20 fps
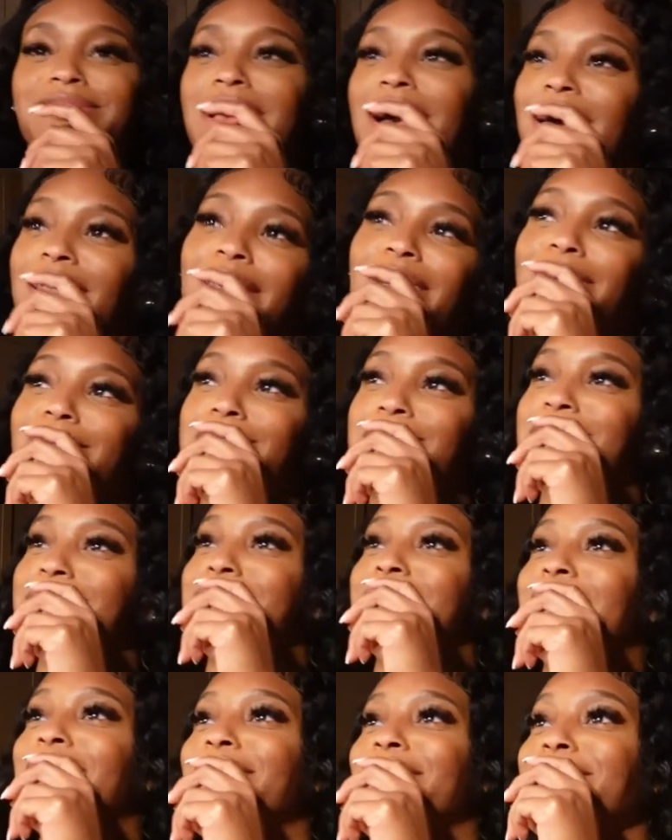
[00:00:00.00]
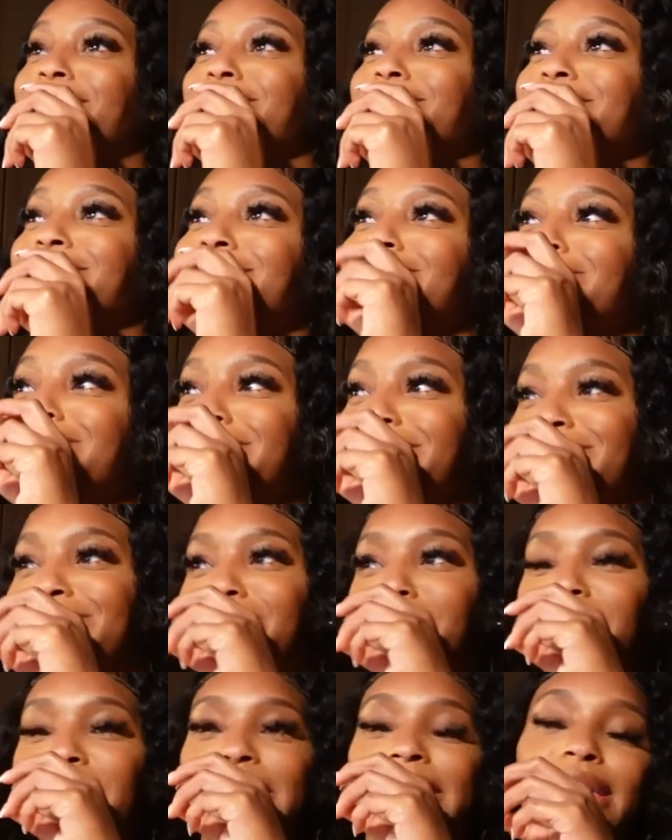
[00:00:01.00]
sign language. I'm like, girl, you it's really
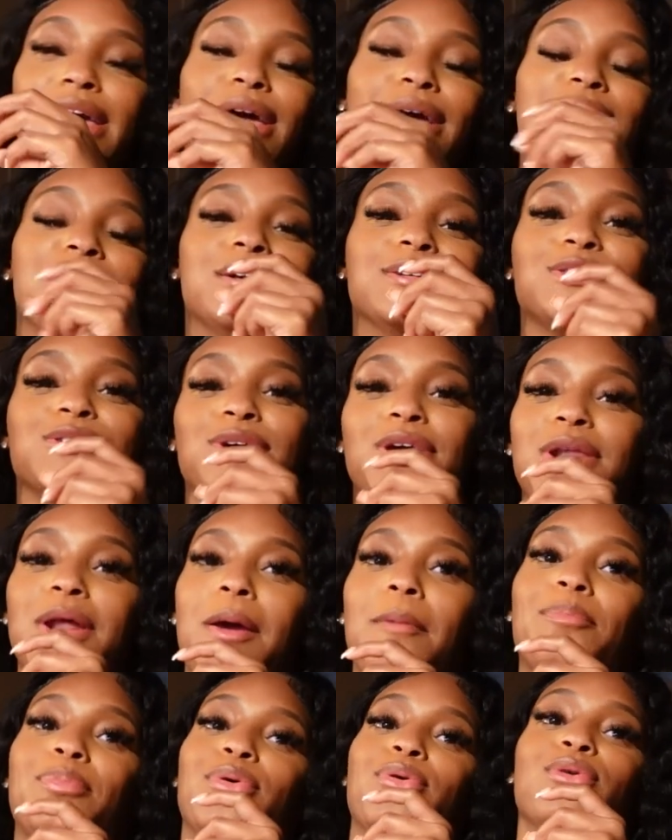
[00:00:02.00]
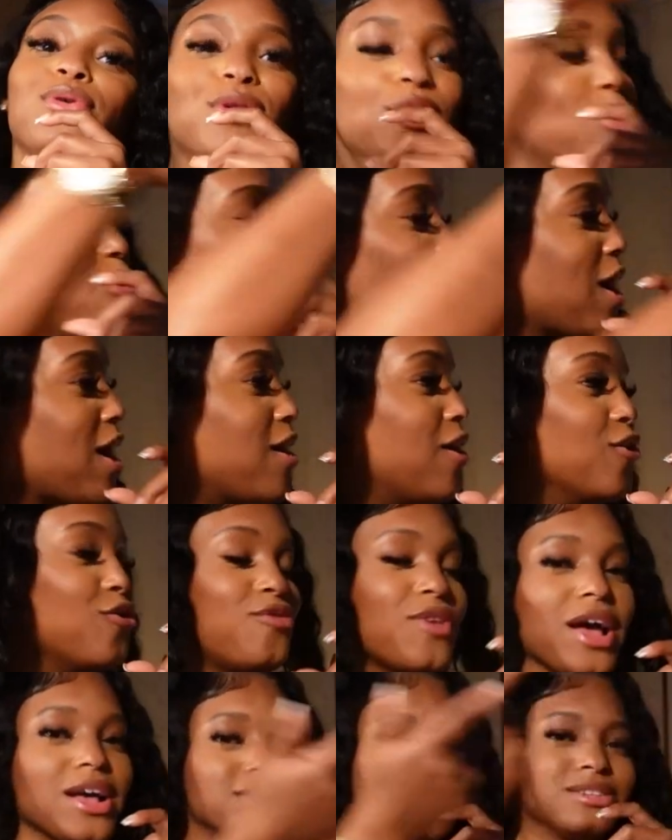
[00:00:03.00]
stupid. So he then pulled around
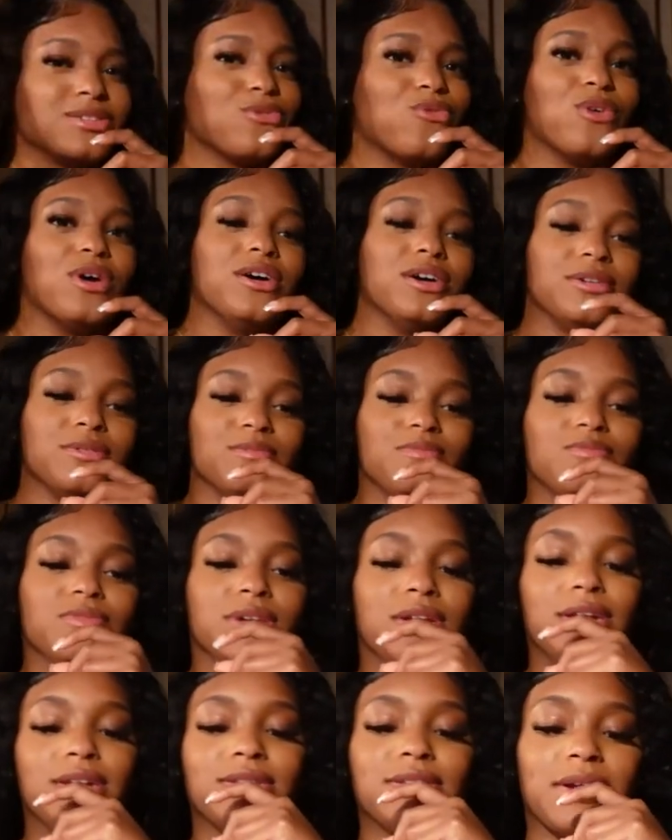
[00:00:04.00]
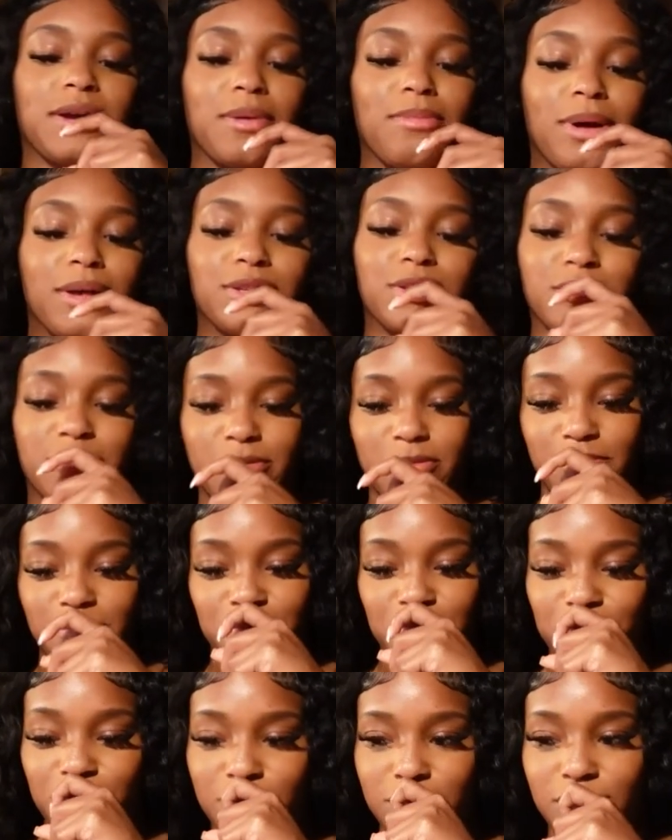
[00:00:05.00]
fast as fuck, talking about some.
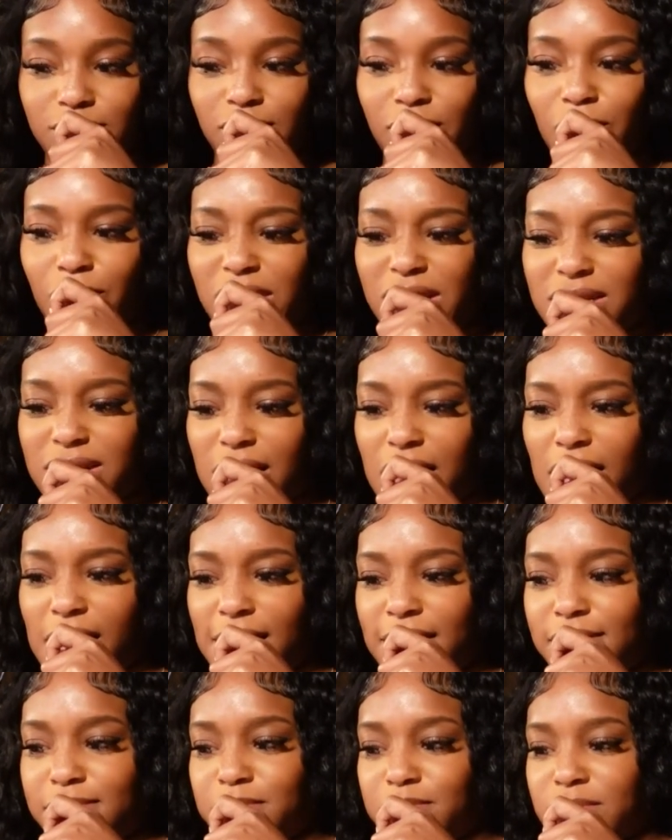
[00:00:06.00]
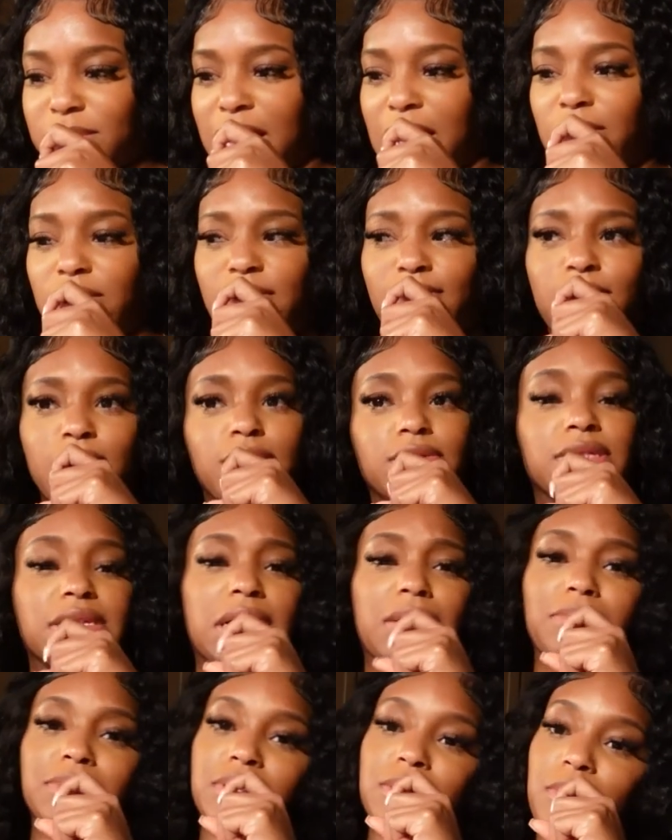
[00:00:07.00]
What is that? I don't even know.
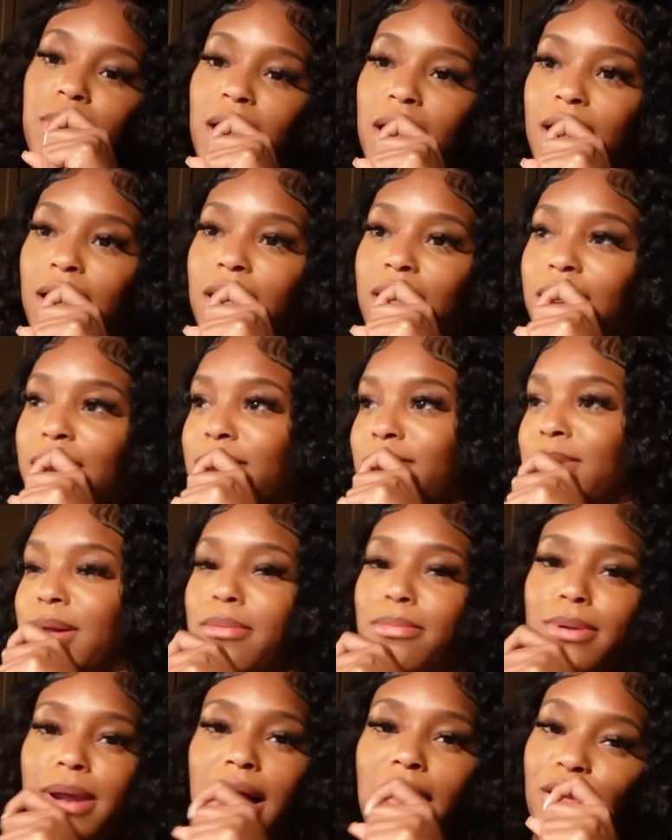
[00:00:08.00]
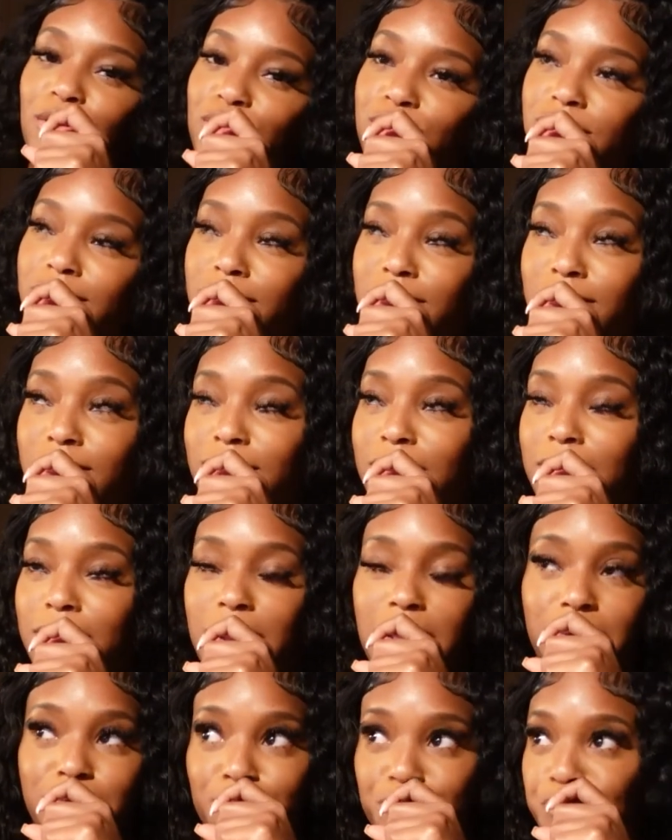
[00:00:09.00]
Talking about some. Hey, blah blah. How you know? Blah
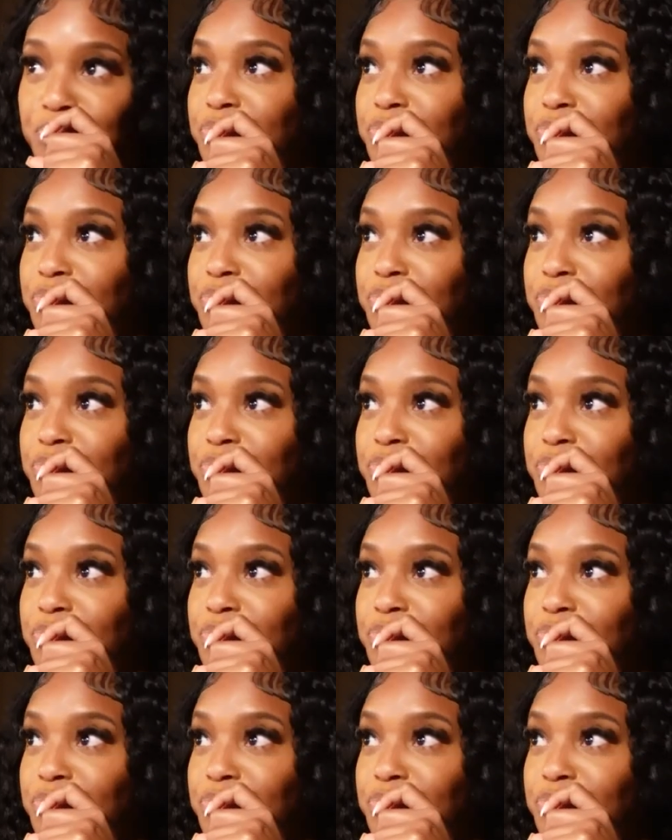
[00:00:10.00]
blah.